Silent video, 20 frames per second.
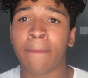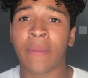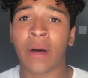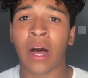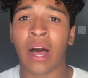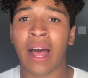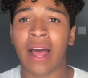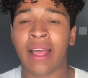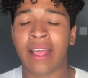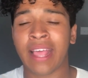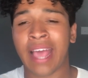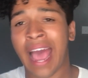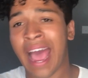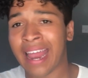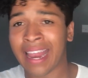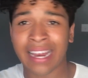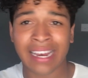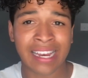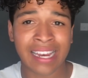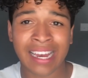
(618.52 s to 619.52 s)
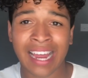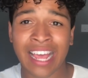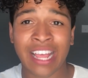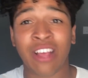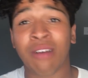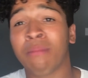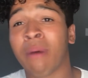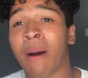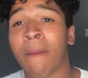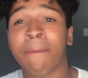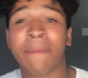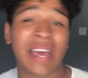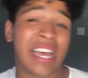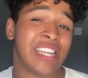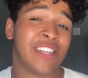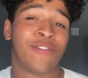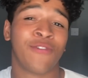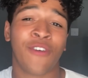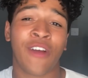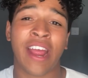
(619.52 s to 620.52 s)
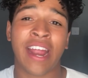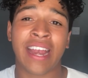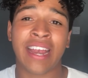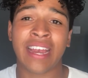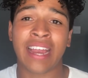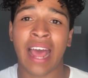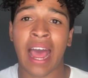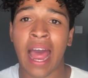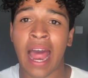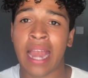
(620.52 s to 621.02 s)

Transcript: but at the end of the day, you're my best friend.